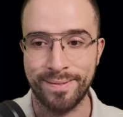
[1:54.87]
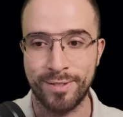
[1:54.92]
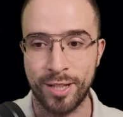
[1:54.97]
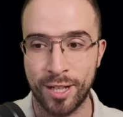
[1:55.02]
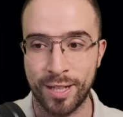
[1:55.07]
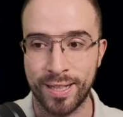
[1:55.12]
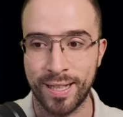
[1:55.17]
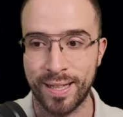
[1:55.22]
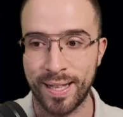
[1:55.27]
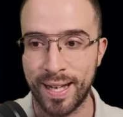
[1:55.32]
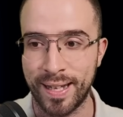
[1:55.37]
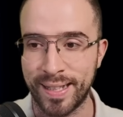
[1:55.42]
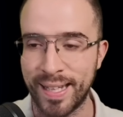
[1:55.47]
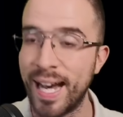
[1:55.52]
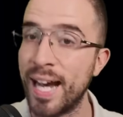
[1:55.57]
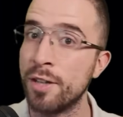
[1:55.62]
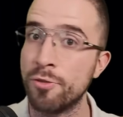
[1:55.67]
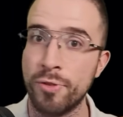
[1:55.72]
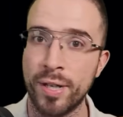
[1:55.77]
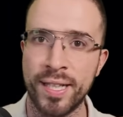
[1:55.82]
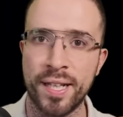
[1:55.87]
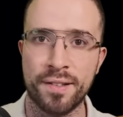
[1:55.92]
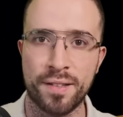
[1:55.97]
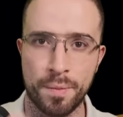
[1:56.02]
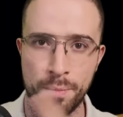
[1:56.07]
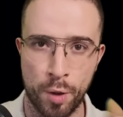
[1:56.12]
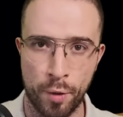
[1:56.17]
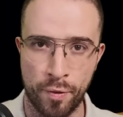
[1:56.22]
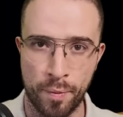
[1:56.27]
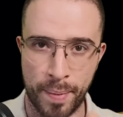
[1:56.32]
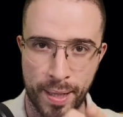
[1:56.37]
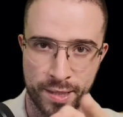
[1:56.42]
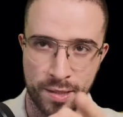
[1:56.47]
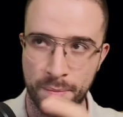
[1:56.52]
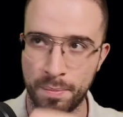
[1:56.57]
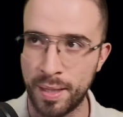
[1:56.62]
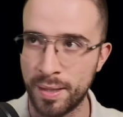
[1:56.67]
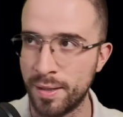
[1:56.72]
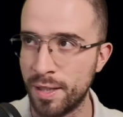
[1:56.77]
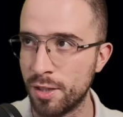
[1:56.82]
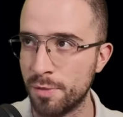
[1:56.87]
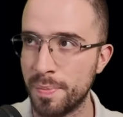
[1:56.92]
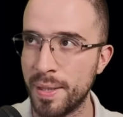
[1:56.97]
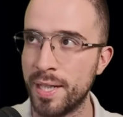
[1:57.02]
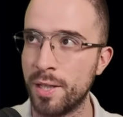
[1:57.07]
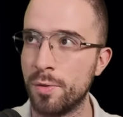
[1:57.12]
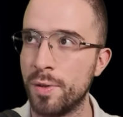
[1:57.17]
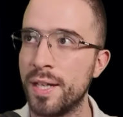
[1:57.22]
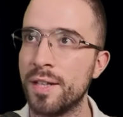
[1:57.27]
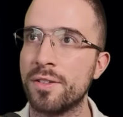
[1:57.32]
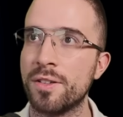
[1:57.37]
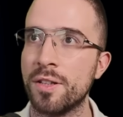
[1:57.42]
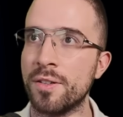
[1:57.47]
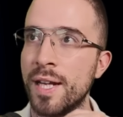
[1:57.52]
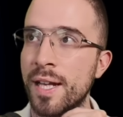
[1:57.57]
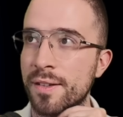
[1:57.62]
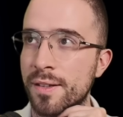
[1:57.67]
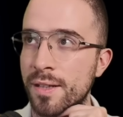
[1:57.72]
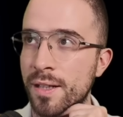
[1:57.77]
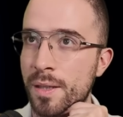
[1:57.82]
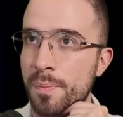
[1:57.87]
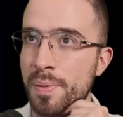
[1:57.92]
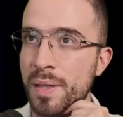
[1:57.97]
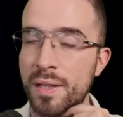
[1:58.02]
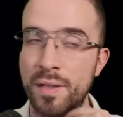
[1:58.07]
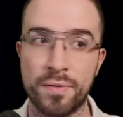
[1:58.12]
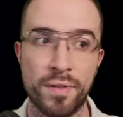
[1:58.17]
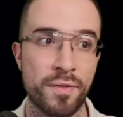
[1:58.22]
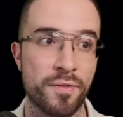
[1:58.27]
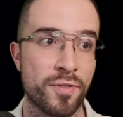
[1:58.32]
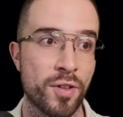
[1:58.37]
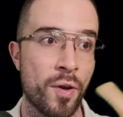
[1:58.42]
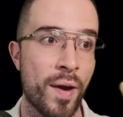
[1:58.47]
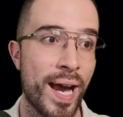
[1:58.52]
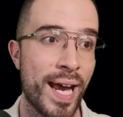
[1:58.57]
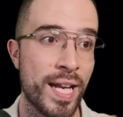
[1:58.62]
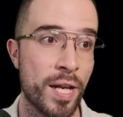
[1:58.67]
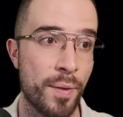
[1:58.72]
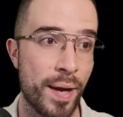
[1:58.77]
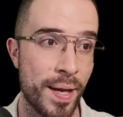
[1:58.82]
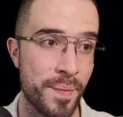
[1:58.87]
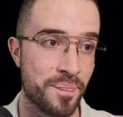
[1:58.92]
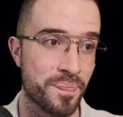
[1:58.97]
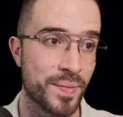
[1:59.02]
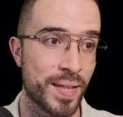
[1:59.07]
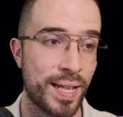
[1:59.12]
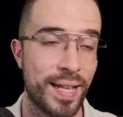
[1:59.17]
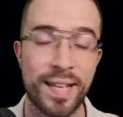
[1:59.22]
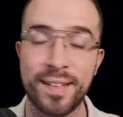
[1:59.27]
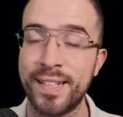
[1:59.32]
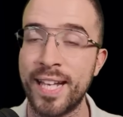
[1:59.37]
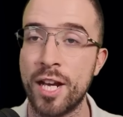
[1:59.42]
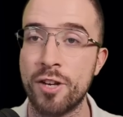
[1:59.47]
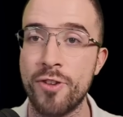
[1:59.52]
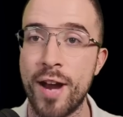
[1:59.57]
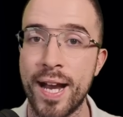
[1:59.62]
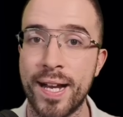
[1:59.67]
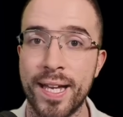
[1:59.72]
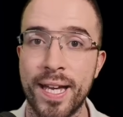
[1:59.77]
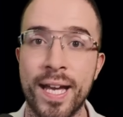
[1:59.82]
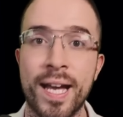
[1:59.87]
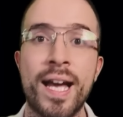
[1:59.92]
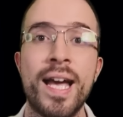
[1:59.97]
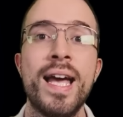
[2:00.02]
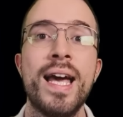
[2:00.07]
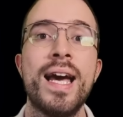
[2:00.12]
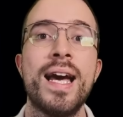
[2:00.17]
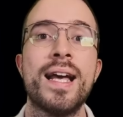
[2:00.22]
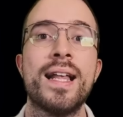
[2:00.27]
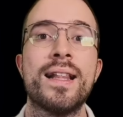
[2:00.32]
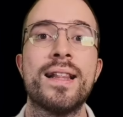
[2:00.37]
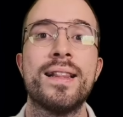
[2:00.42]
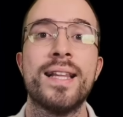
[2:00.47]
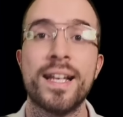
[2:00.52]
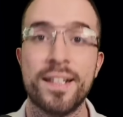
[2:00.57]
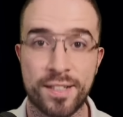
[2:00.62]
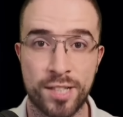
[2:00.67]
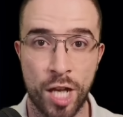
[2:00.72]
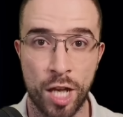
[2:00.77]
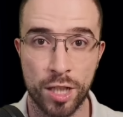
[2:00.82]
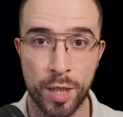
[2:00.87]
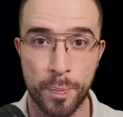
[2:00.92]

You're going to like it. And Reddits are moving back to Mondays, by the way. So that's another piece of info. Anyway, let's get cracking. Let's start the